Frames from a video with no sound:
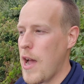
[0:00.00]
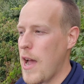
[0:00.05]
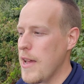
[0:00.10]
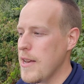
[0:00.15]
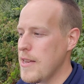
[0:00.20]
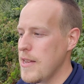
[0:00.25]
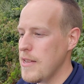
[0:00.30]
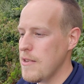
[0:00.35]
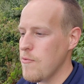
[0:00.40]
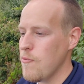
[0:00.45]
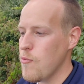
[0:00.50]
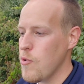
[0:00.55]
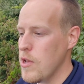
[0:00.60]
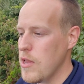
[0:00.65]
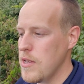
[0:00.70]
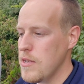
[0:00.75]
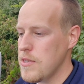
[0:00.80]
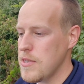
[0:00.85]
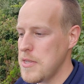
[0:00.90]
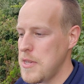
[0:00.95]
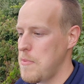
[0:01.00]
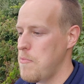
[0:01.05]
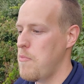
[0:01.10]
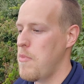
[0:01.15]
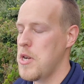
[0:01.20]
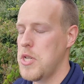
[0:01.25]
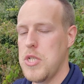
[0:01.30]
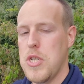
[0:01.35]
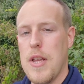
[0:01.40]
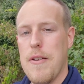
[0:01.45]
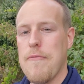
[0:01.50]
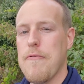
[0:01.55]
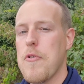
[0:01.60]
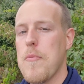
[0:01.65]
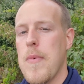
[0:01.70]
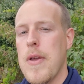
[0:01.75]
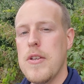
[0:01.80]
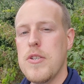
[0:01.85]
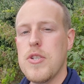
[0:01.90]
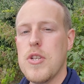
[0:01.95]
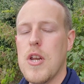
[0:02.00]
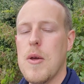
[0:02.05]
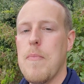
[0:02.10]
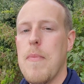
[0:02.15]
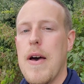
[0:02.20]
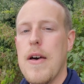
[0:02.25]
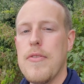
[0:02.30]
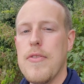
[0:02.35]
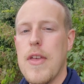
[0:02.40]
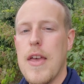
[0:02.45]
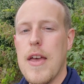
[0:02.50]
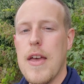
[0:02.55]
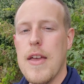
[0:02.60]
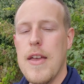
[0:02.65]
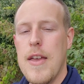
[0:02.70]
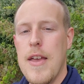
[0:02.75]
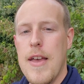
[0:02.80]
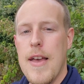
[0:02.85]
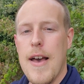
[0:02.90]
I didn't really see much information about that